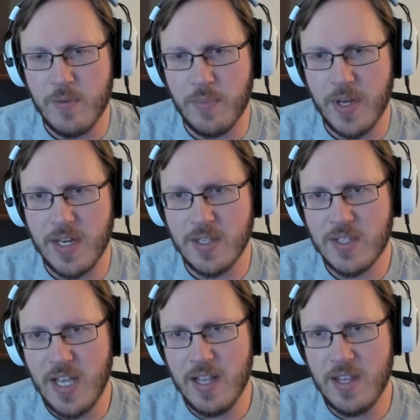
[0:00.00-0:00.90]
But
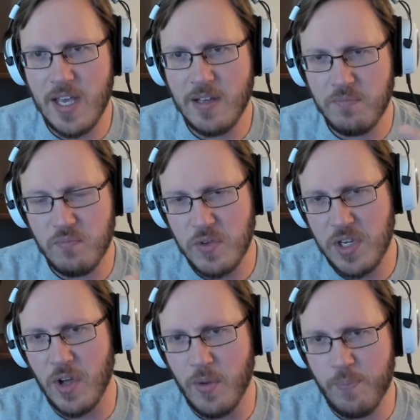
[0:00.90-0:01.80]
instead, they
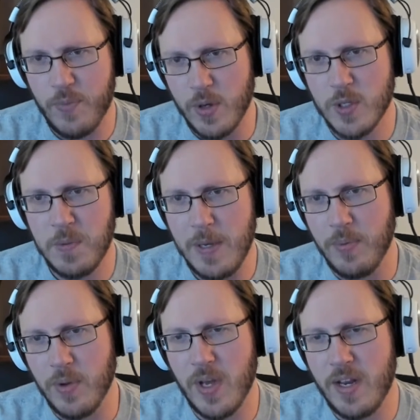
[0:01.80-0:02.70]
kill those
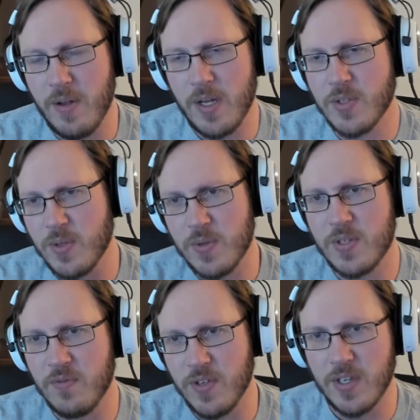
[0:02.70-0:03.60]
people and also
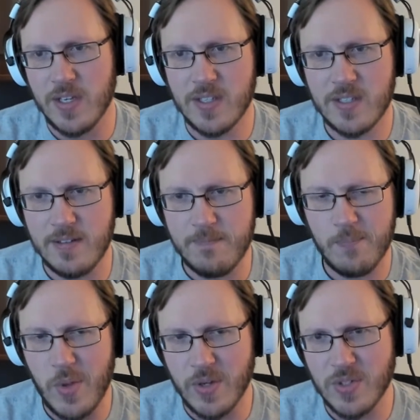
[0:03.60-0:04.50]
civilians,
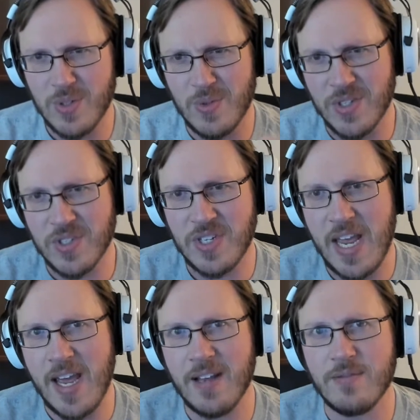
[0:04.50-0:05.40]
and also just
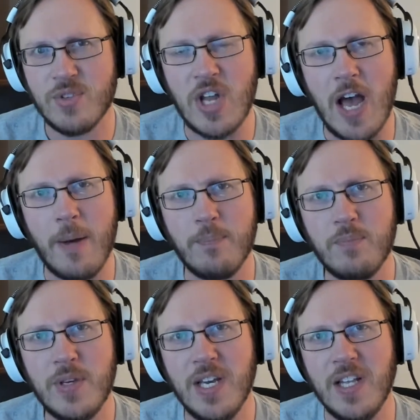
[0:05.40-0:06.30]
can't
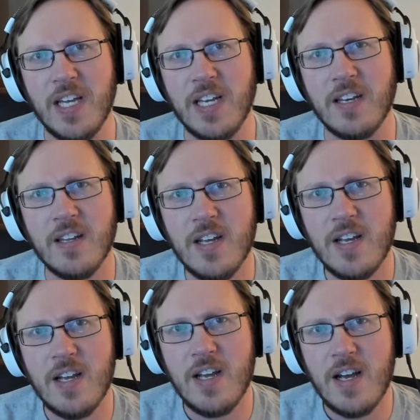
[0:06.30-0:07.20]
stop killing.
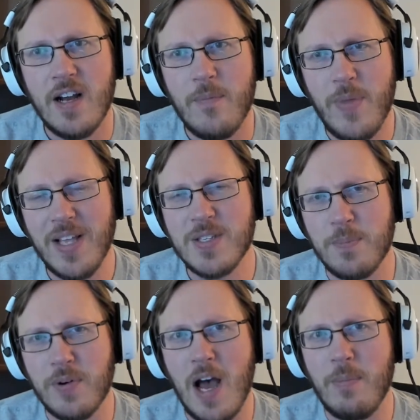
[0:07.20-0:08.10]
That's a
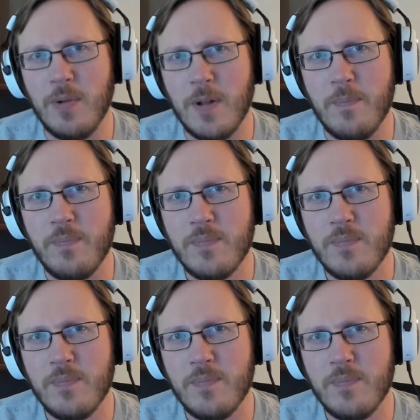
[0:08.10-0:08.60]
problem.